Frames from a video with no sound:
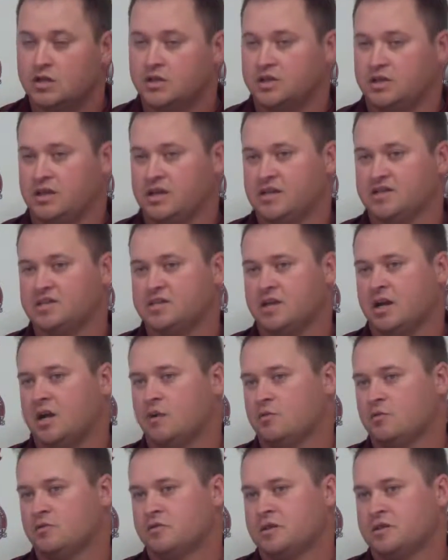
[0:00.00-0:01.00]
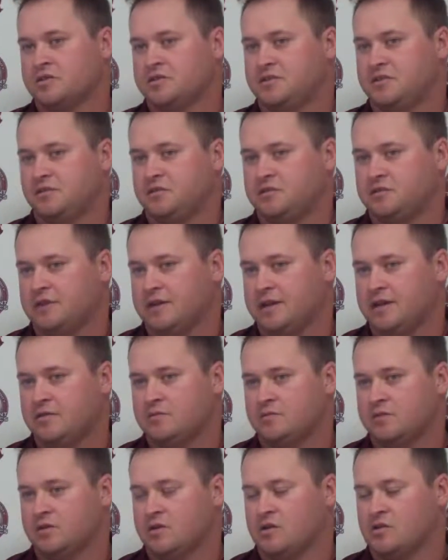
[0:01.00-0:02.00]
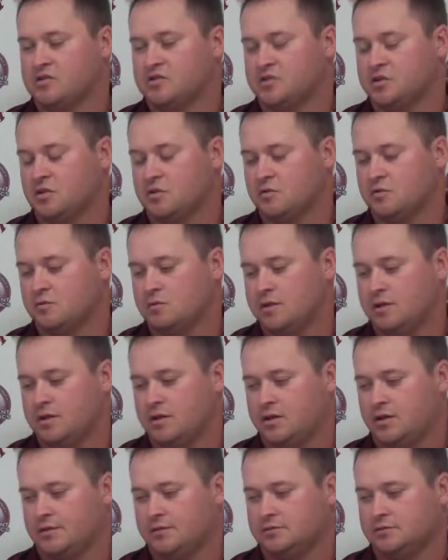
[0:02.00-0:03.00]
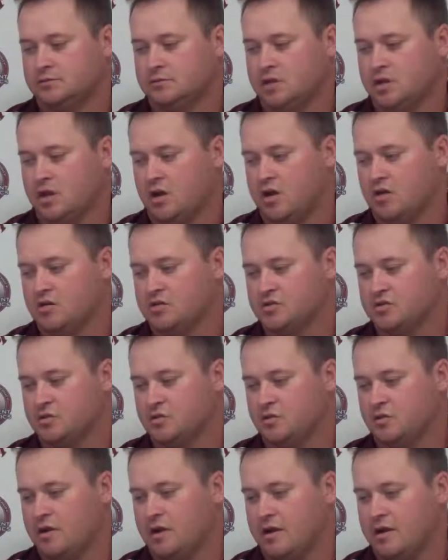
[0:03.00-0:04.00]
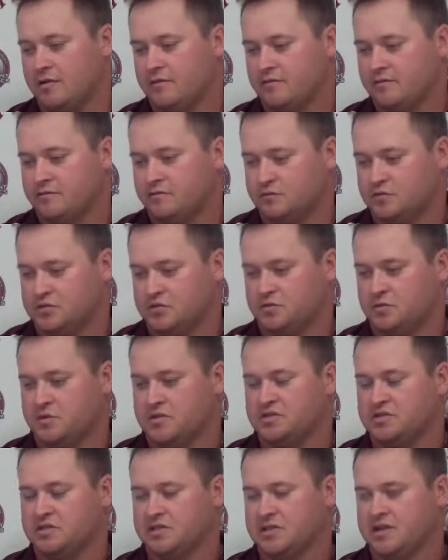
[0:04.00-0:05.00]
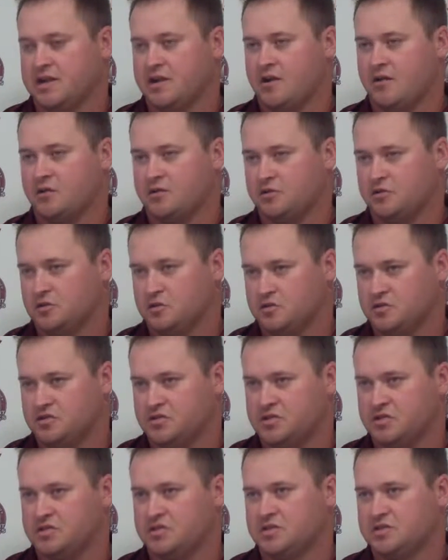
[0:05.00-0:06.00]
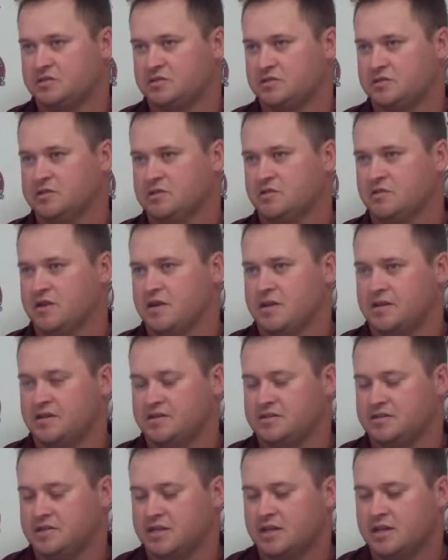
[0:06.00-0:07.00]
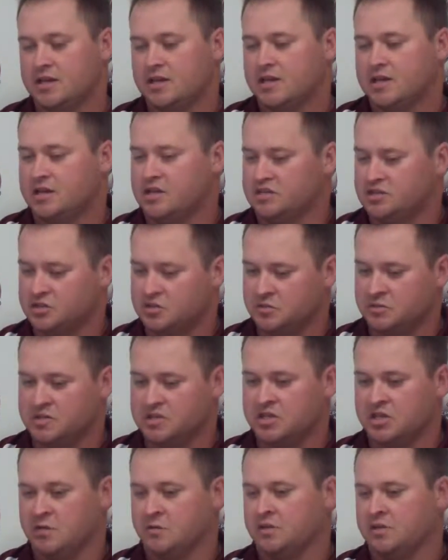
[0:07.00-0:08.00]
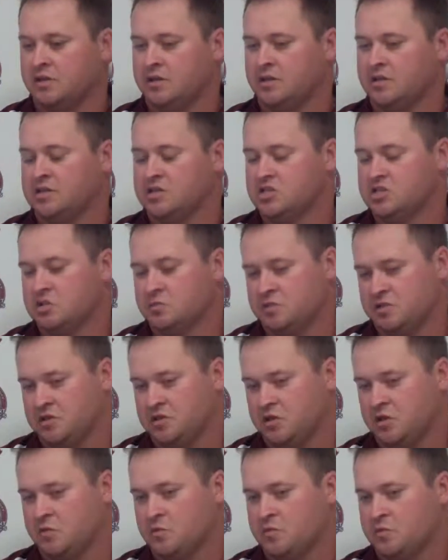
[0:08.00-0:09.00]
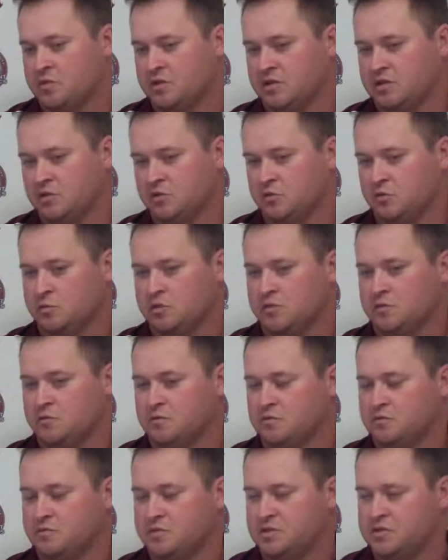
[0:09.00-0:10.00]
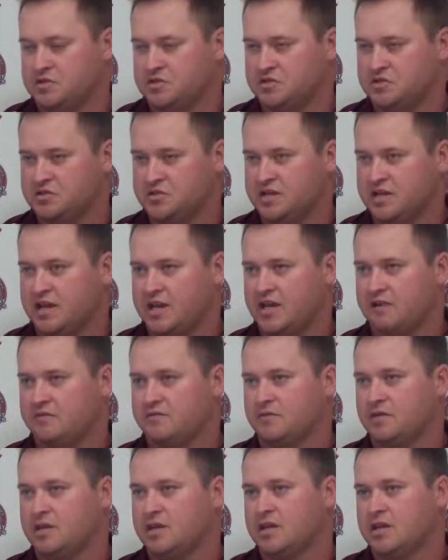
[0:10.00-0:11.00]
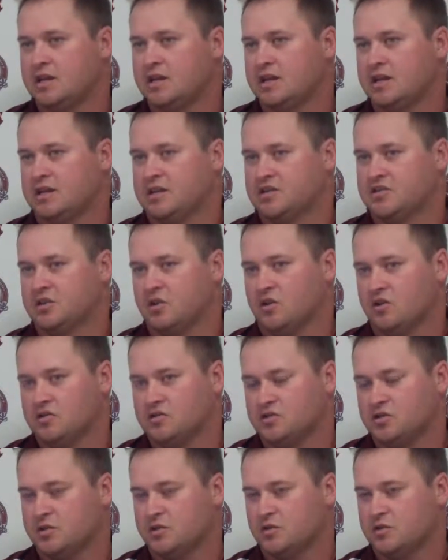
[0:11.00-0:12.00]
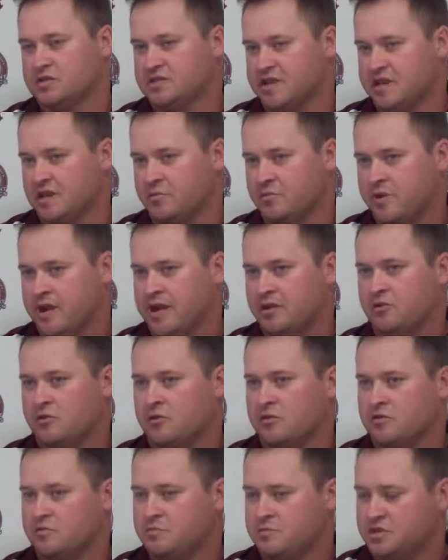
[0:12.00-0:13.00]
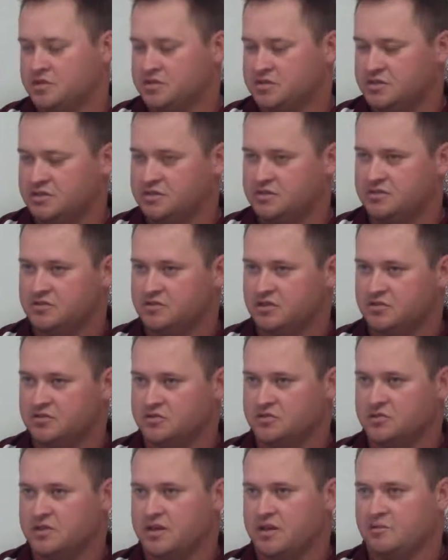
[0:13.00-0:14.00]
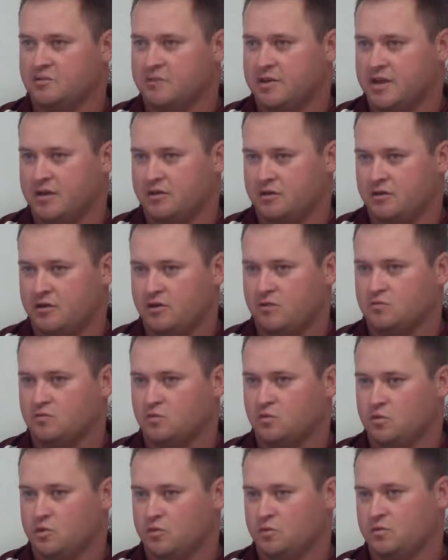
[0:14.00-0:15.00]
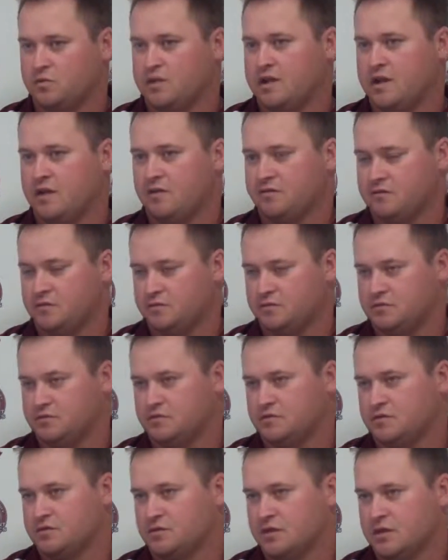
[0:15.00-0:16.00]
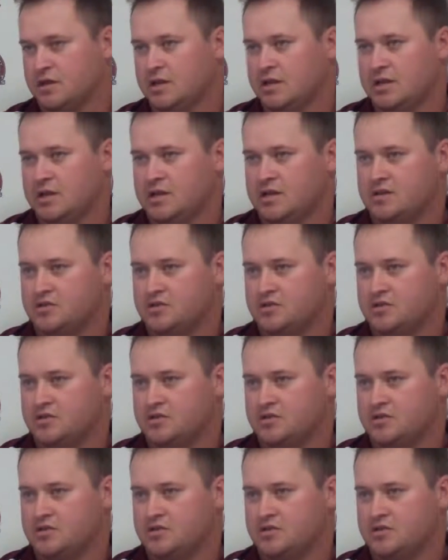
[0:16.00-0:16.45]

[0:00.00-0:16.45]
Yes, I will continue that, but also I've just recently hired a new assistant, Liddell Hayes. He's going to be coming in. He's going to be helping me a little bit with the pitching staff. And he's got a background in pitching. He's also got a background working with outfielders. Okay.